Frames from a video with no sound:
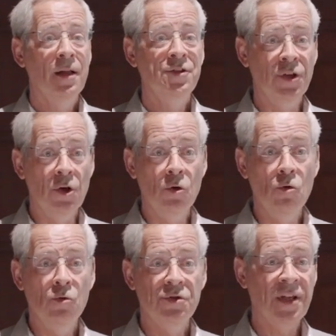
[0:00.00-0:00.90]

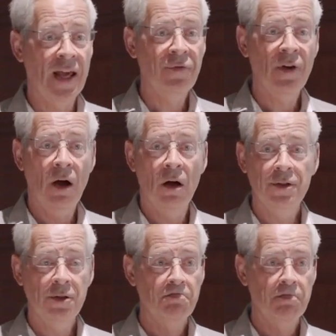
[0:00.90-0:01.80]
To
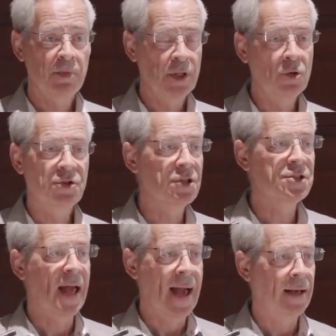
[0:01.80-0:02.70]
safeguard
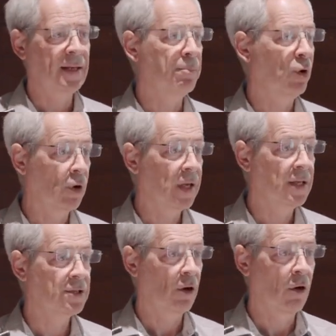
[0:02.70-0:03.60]
users and
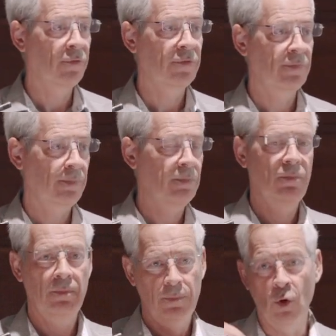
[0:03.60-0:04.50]
employees of
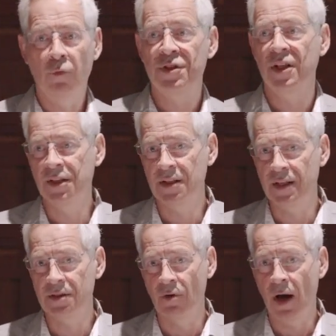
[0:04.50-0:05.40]
your
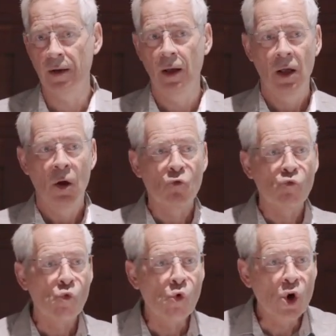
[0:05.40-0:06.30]
facilities, right?
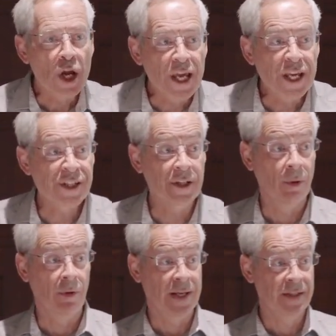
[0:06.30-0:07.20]

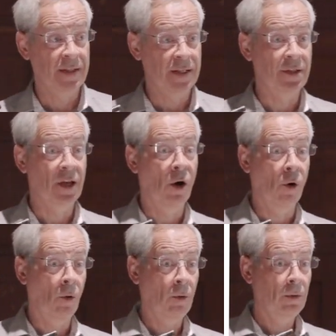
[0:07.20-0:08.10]
Reasonableness is the
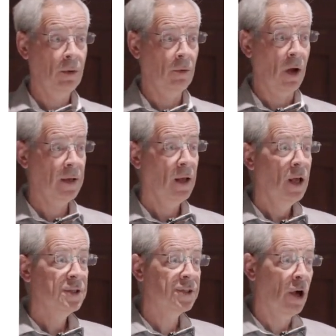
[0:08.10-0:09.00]
goal, right?
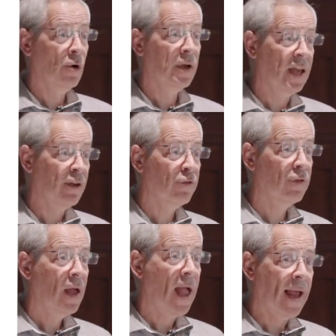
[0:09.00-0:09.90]
So
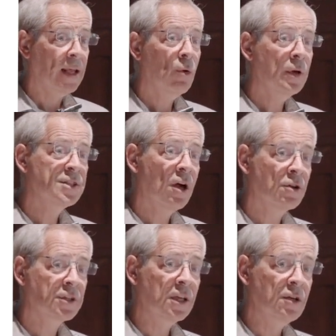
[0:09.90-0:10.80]
if anyone is
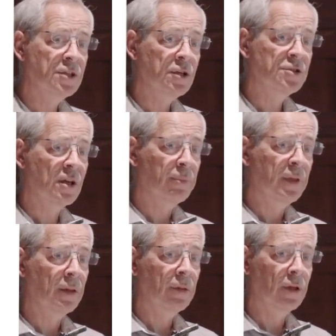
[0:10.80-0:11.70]
asking you to do
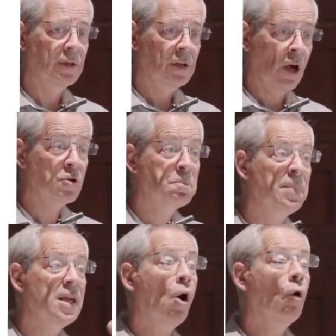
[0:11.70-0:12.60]
something that goes
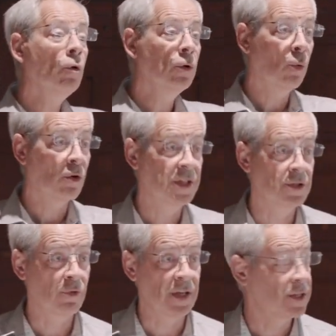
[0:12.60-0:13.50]
beyond what
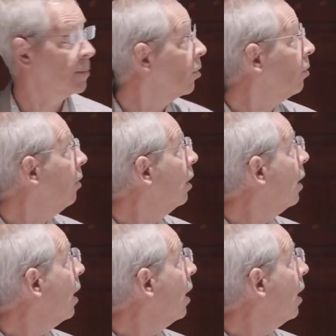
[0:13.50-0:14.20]
is reasonable,